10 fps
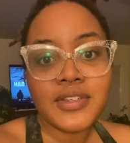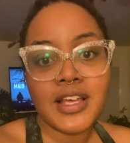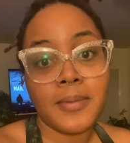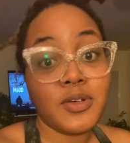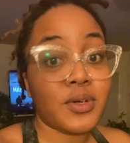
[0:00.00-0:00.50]
So
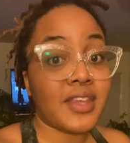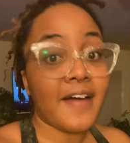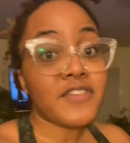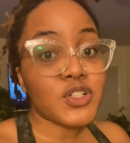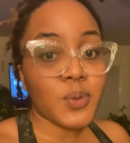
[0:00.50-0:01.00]
I'll be doing
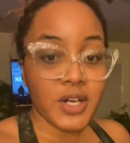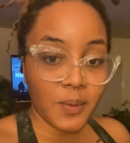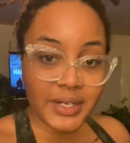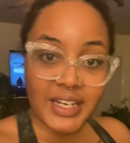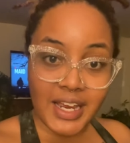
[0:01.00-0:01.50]
that for
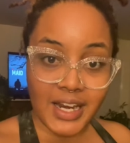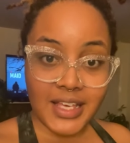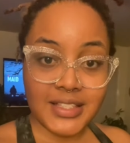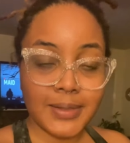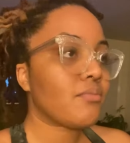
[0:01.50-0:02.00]
21
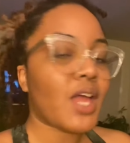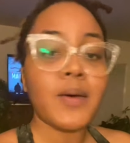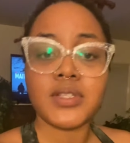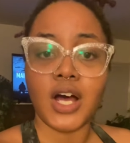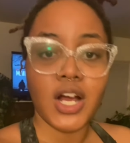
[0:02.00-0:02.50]
days. It
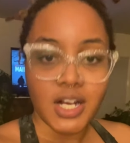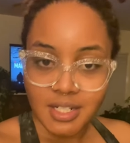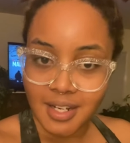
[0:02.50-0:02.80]
was hard.